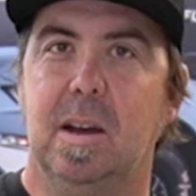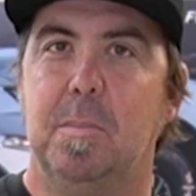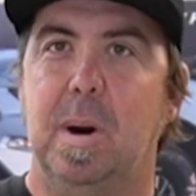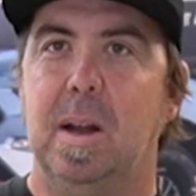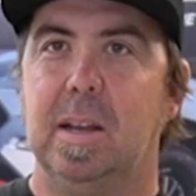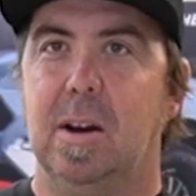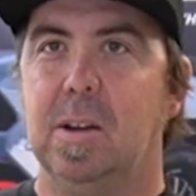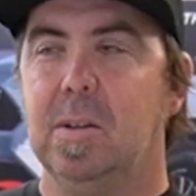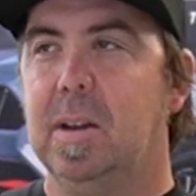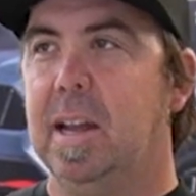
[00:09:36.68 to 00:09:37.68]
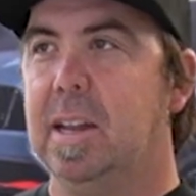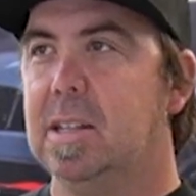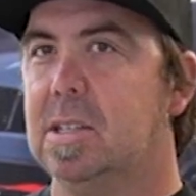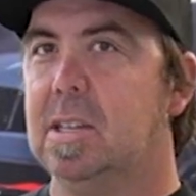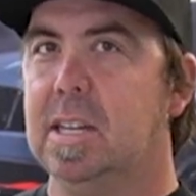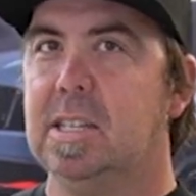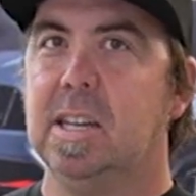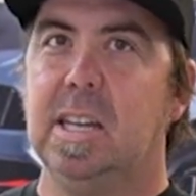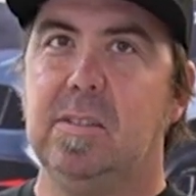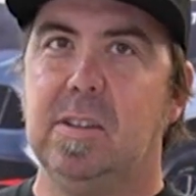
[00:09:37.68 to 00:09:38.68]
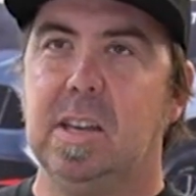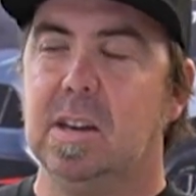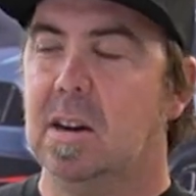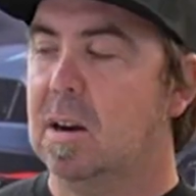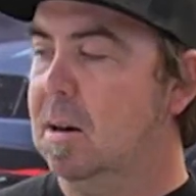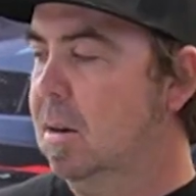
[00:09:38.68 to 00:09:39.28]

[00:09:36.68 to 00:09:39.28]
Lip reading: a body onto it, and it's an EV car.